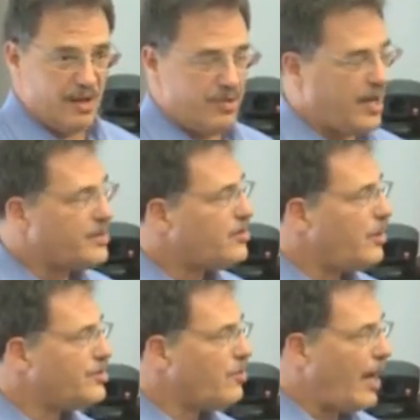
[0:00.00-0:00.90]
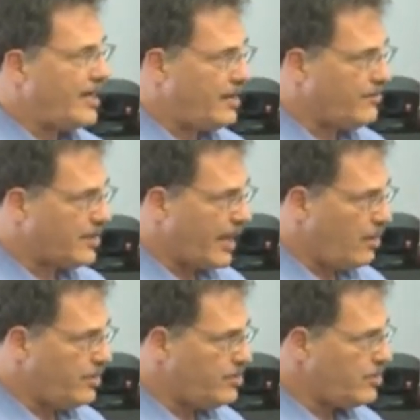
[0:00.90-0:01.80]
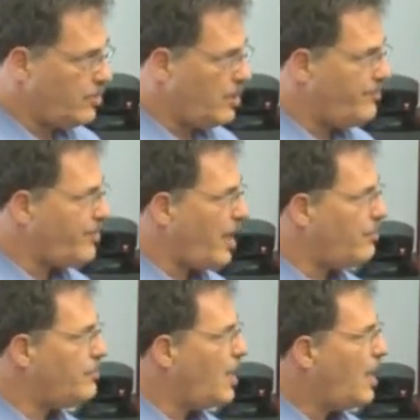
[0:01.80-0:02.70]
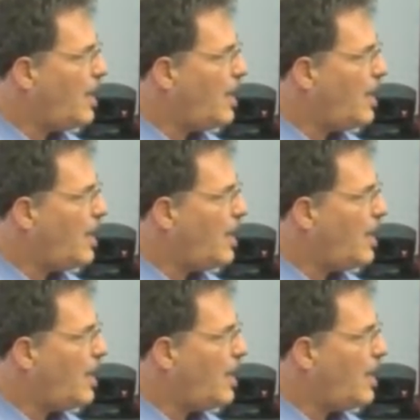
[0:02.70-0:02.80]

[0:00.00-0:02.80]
but I told you I never counted two of them.